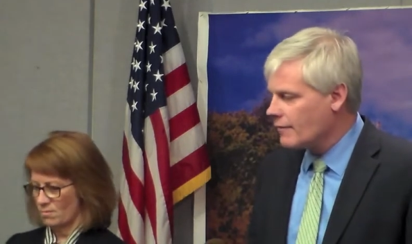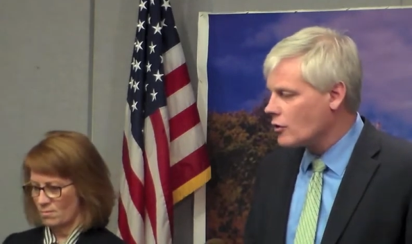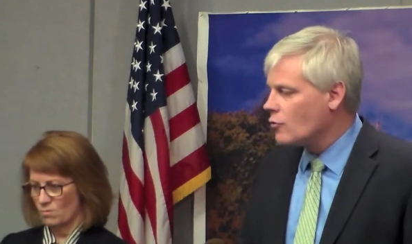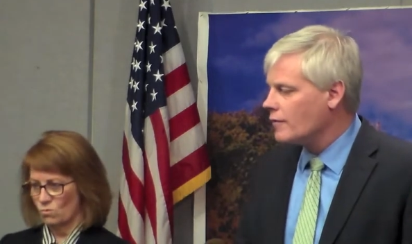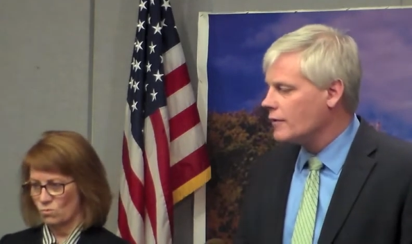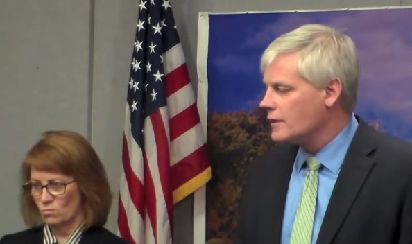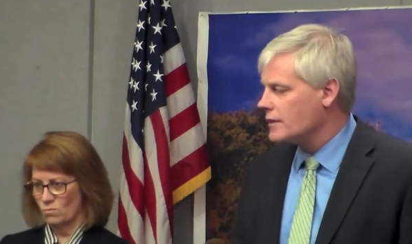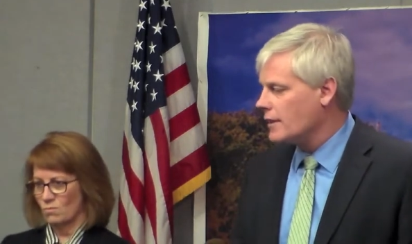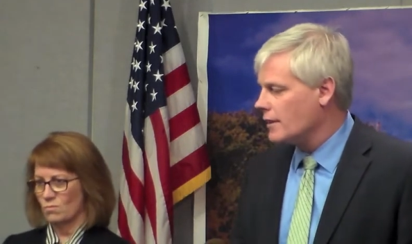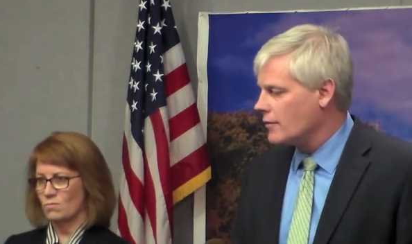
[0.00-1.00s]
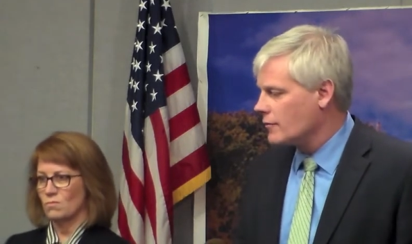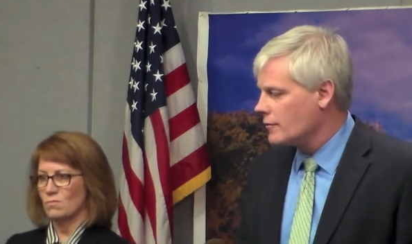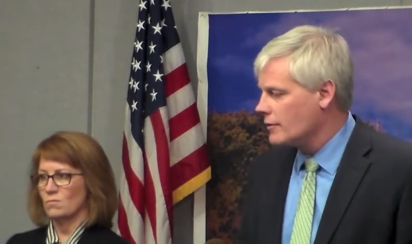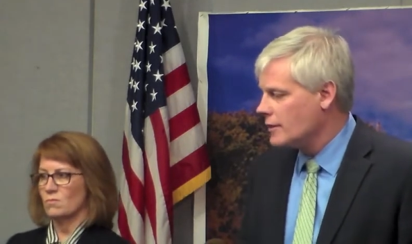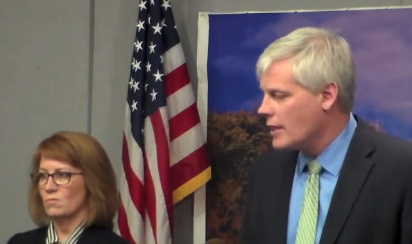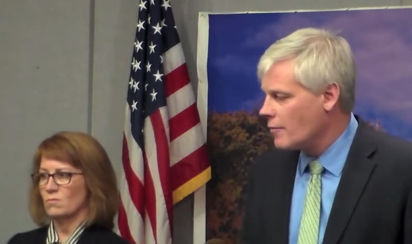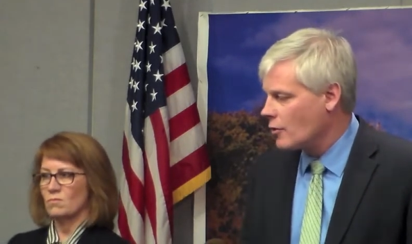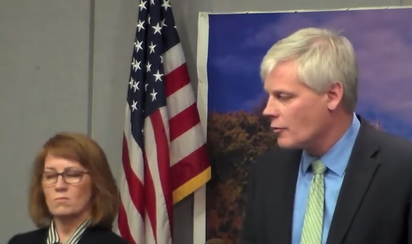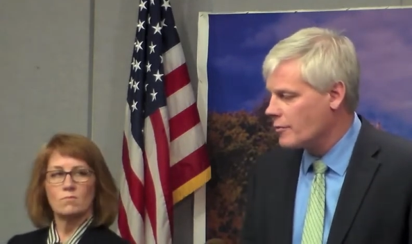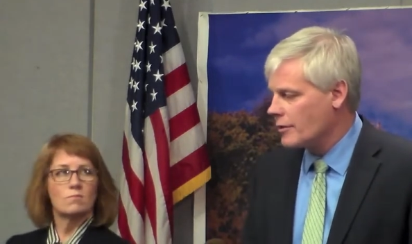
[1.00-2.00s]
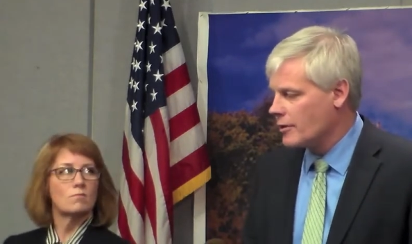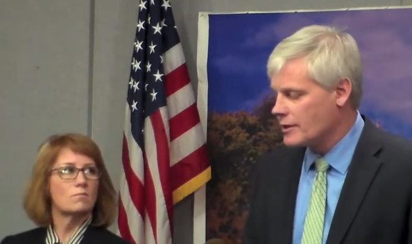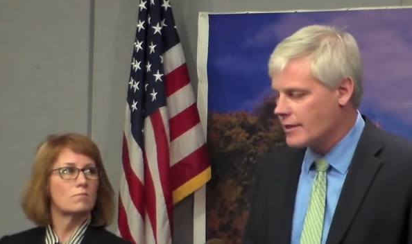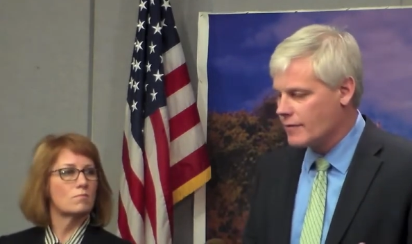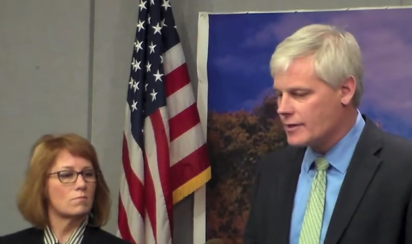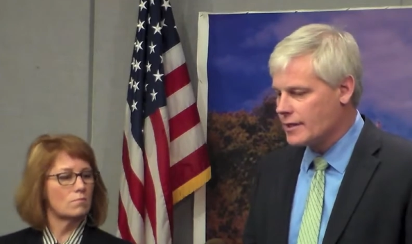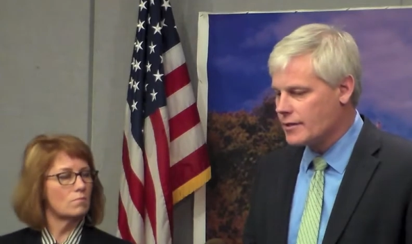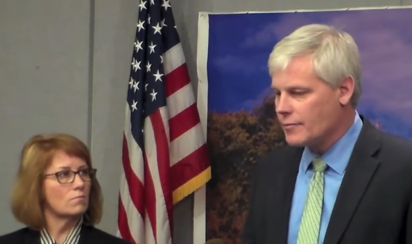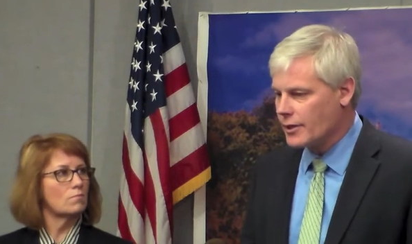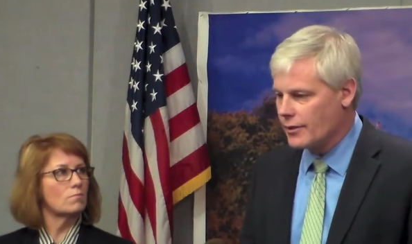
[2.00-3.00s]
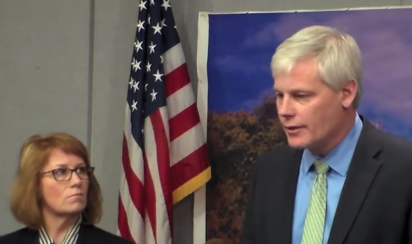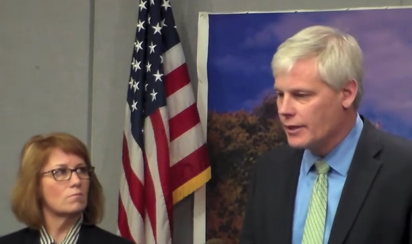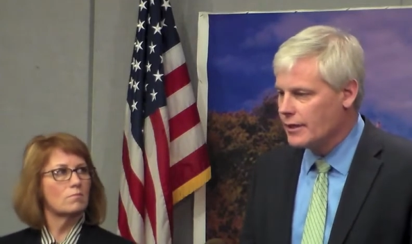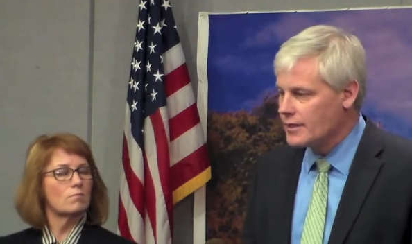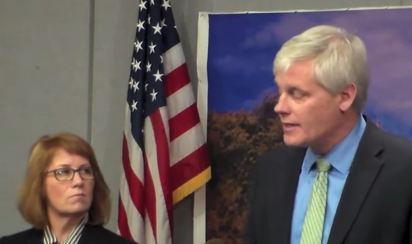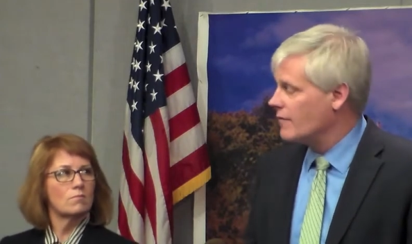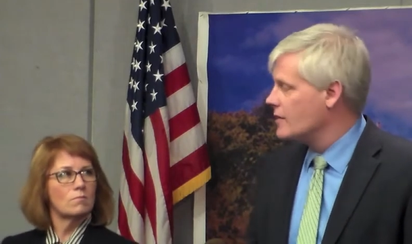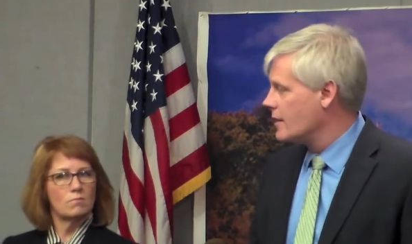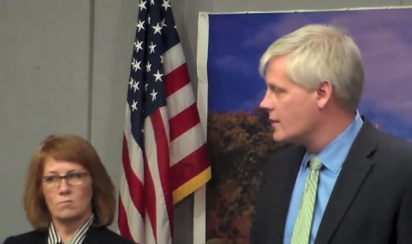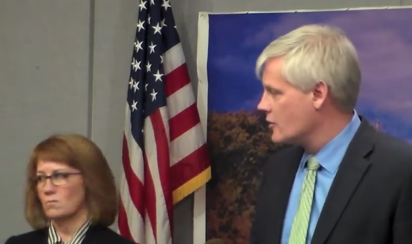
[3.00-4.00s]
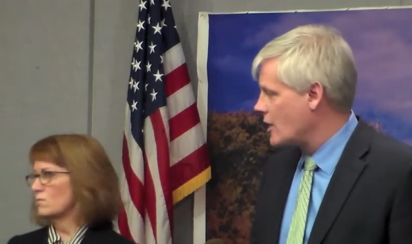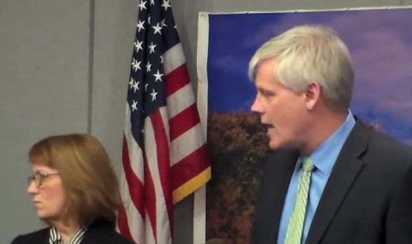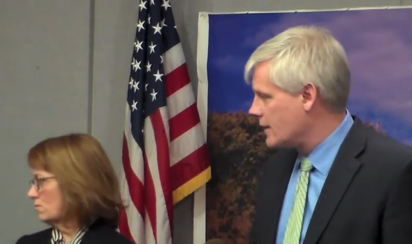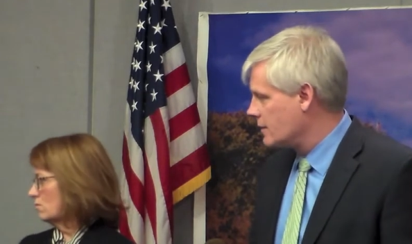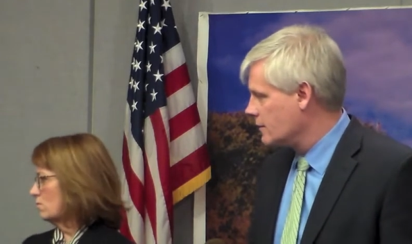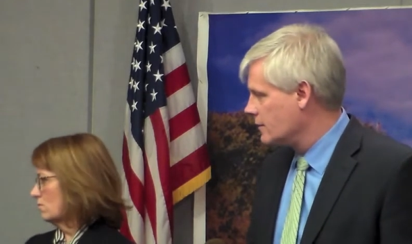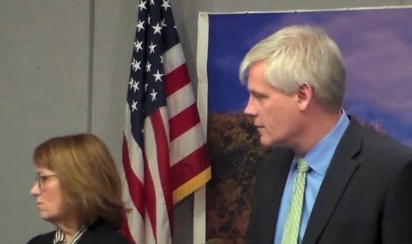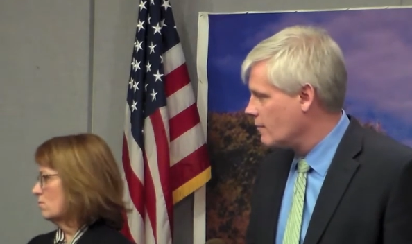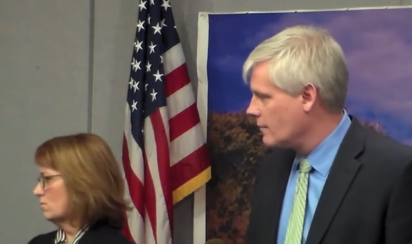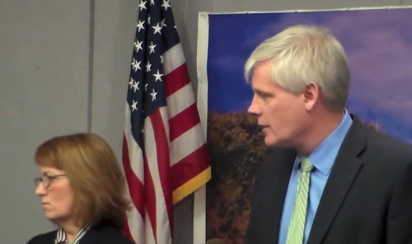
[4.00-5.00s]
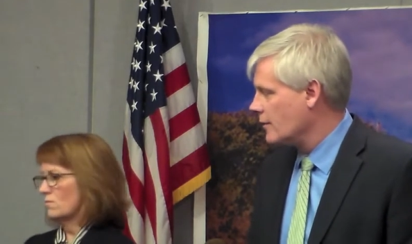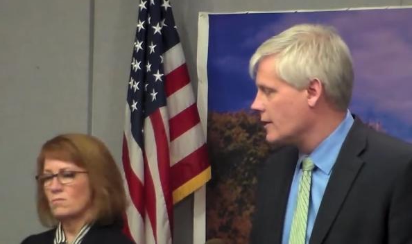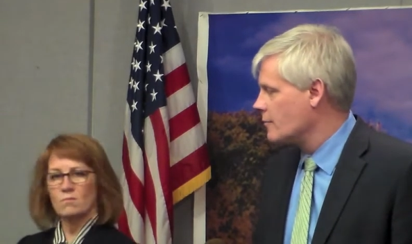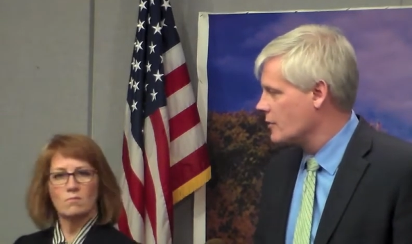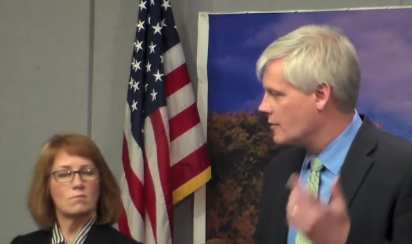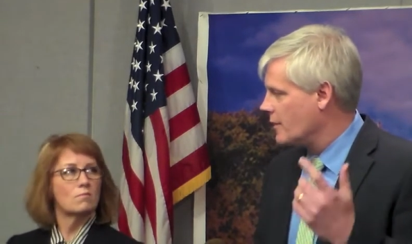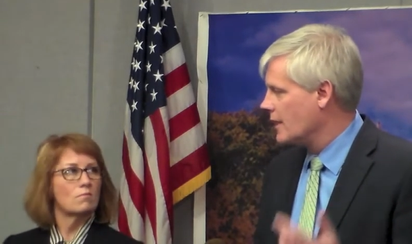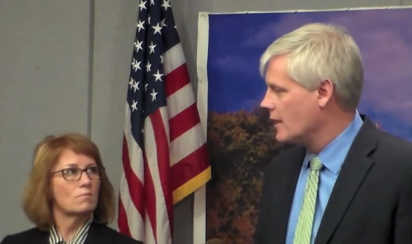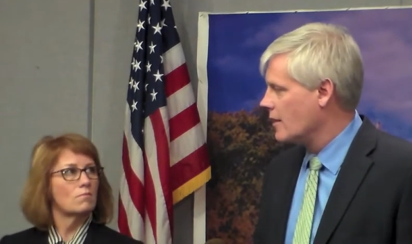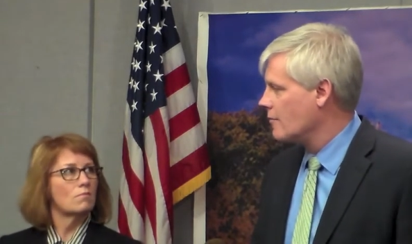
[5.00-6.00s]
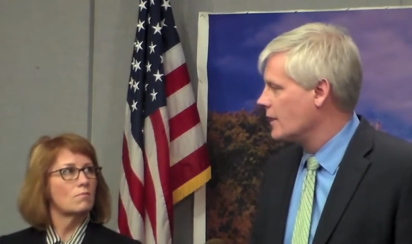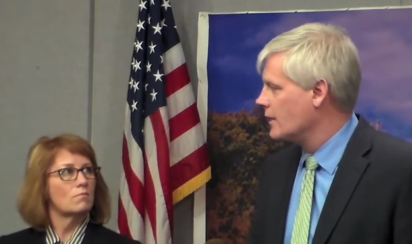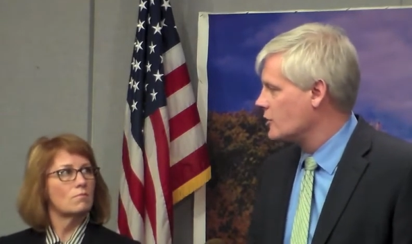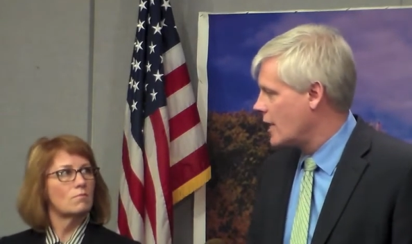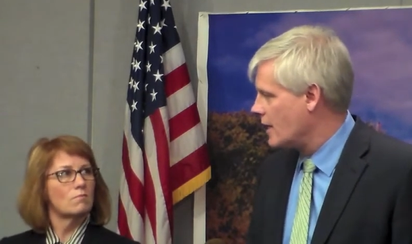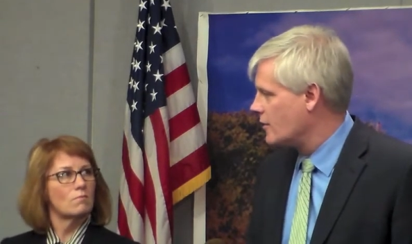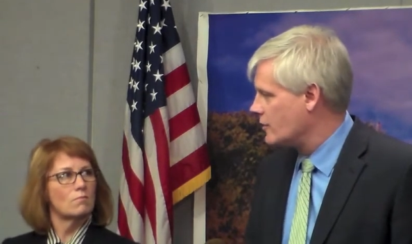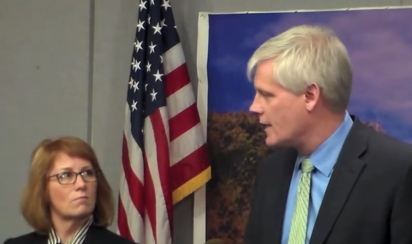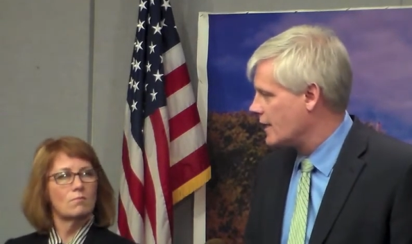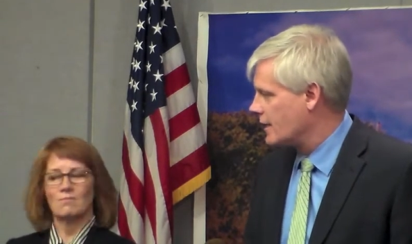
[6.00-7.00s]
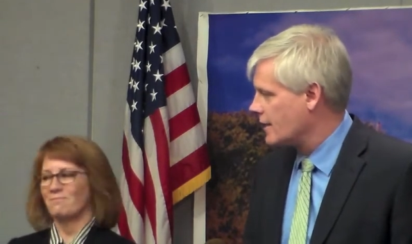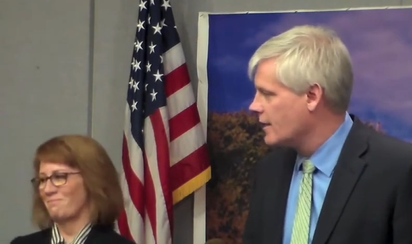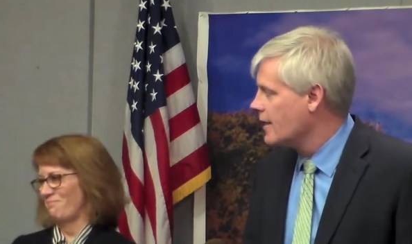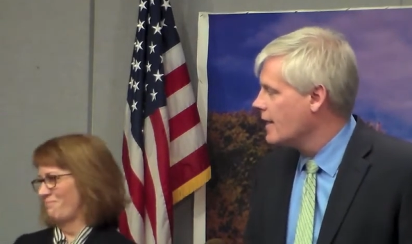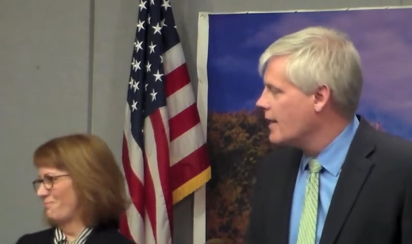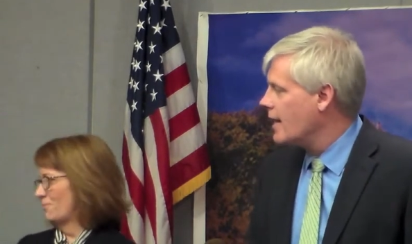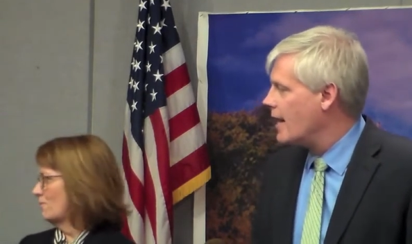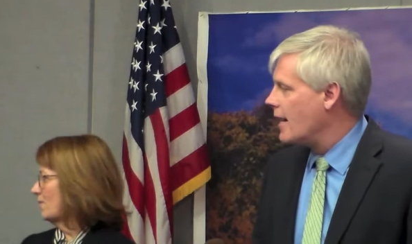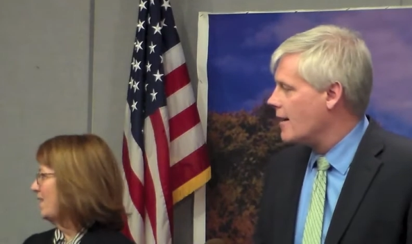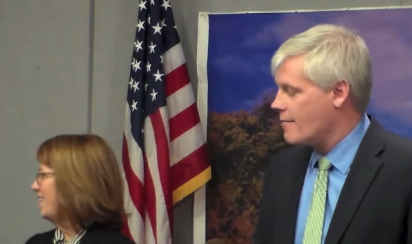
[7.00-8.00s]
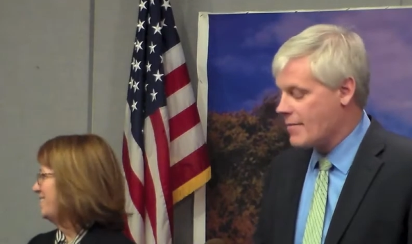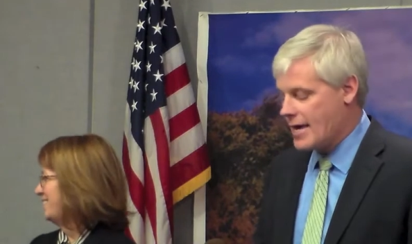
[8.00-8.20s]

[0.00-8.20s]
Speaker 1: of equivalent uh, number would be about seven cents a beer, seven cents a shot. You know, I suppose depending on how big a shot you're taking. um,